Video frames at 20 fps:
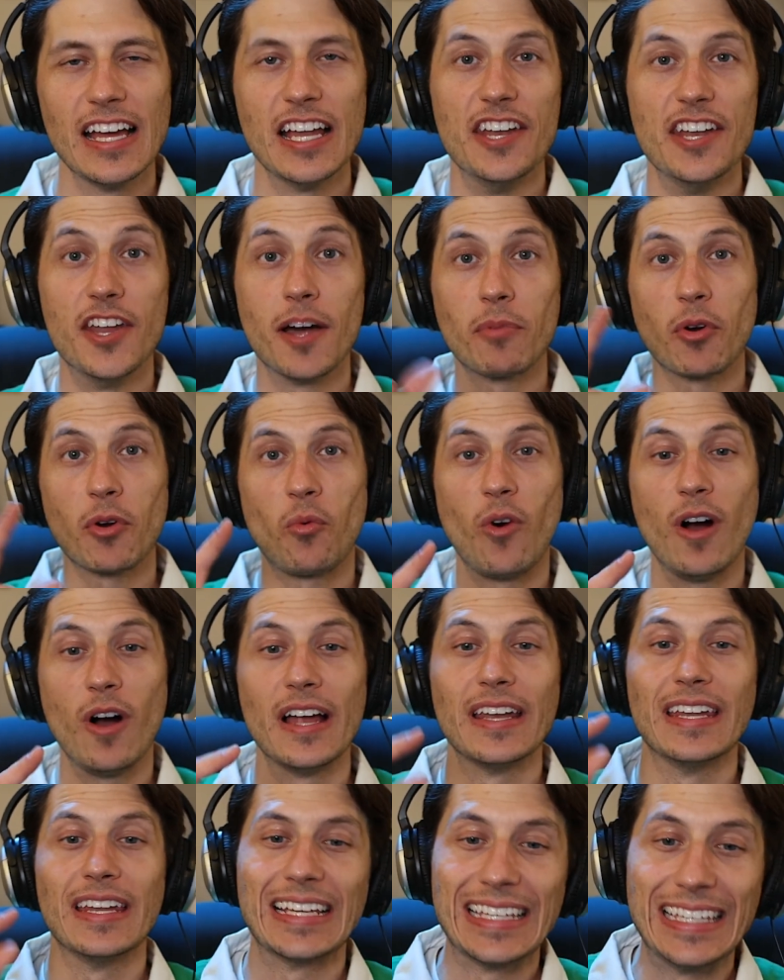Number
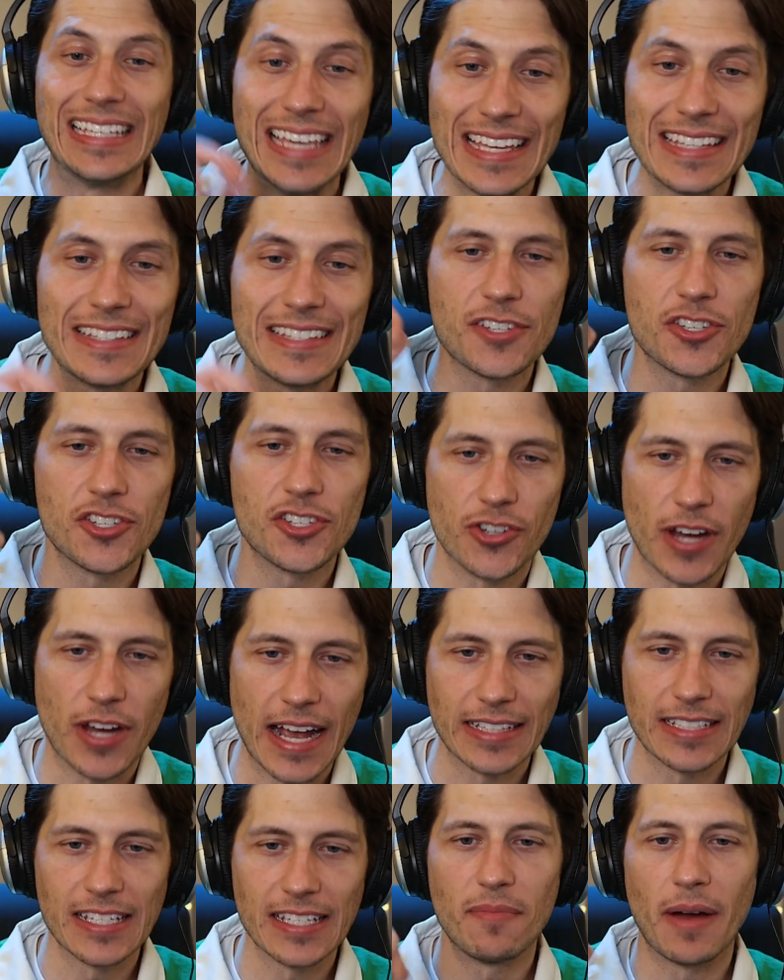one, get
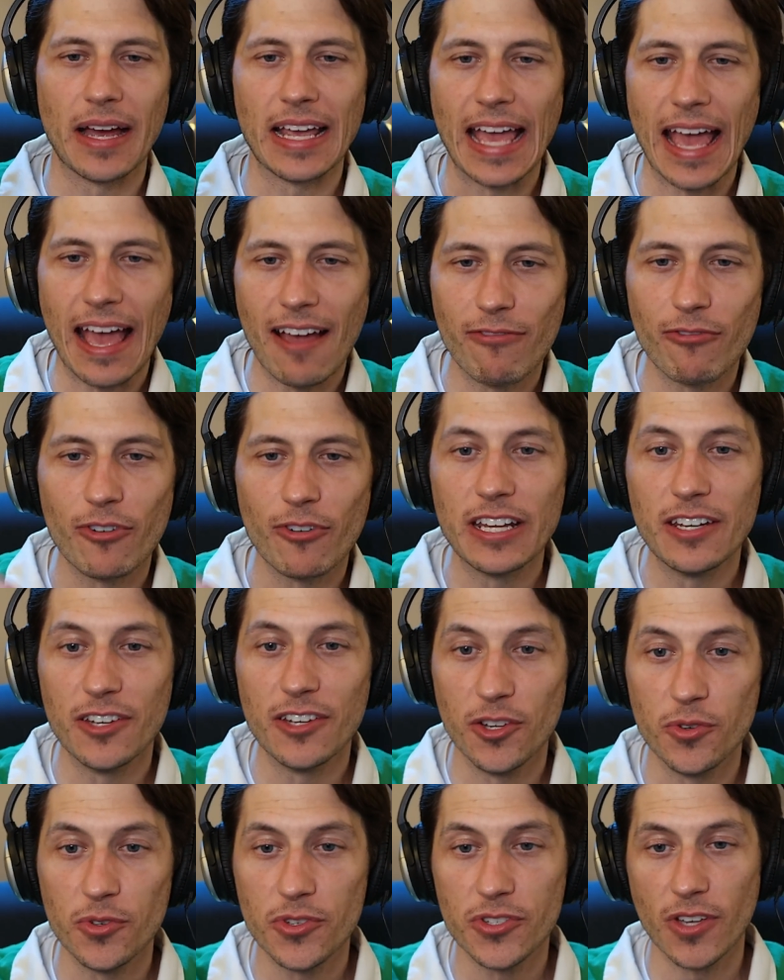distracted by every
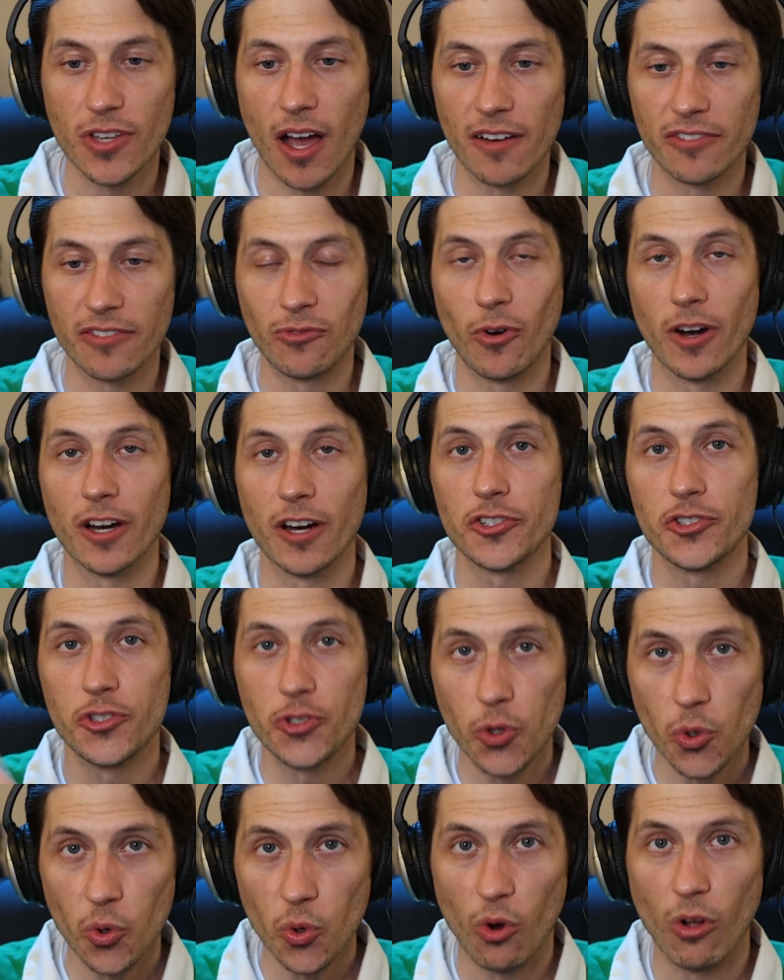new software
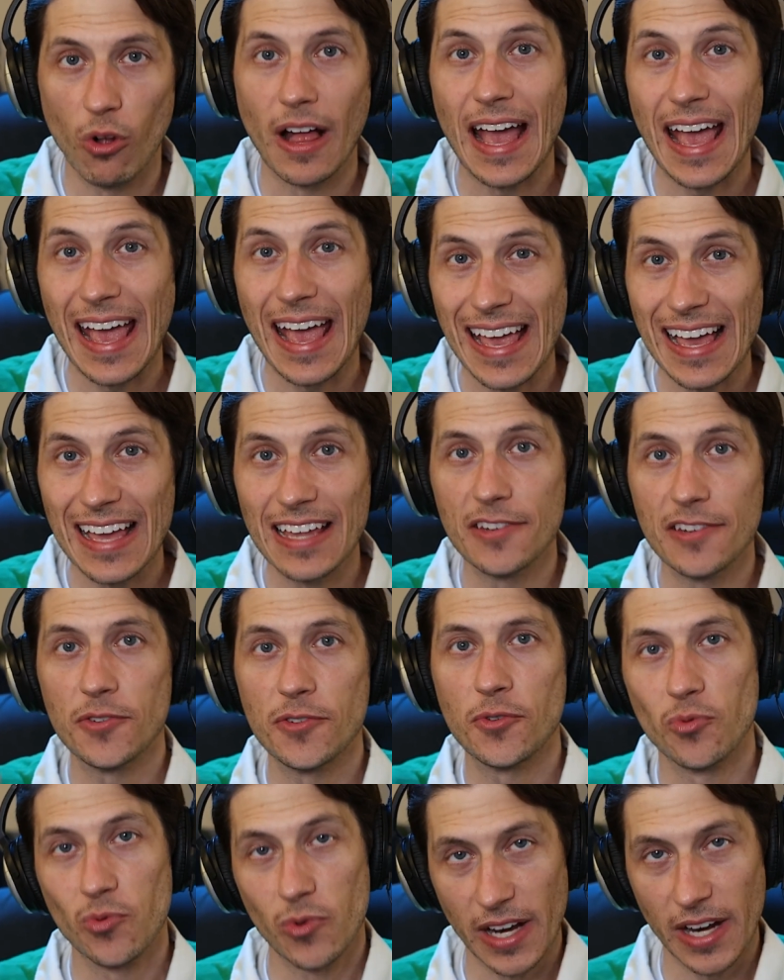tool and
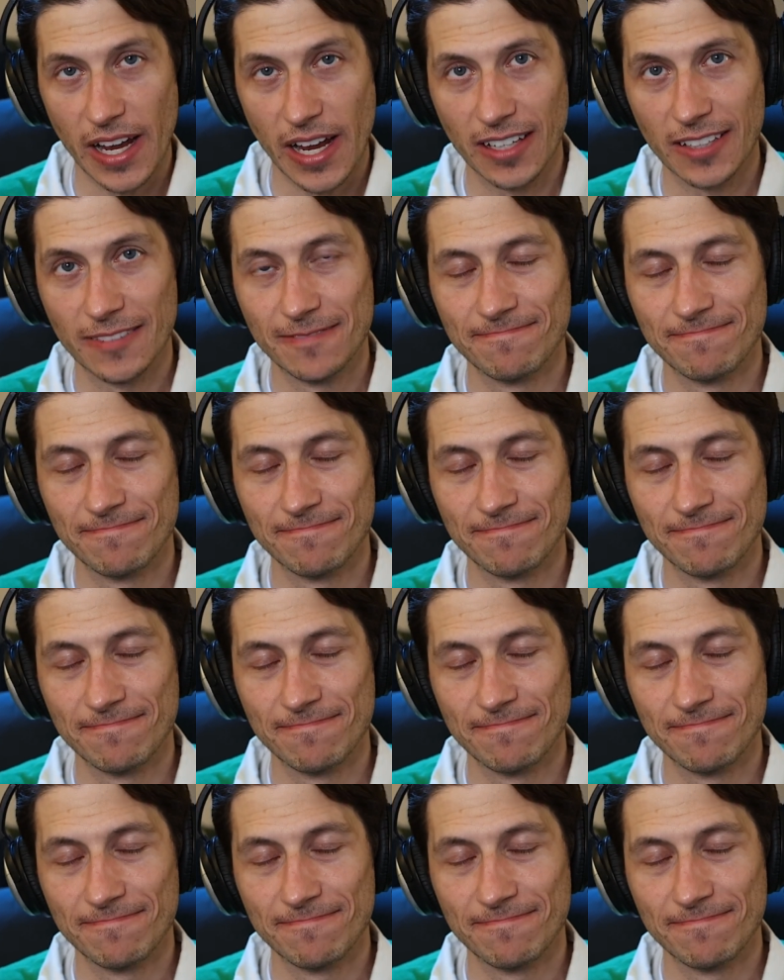rig.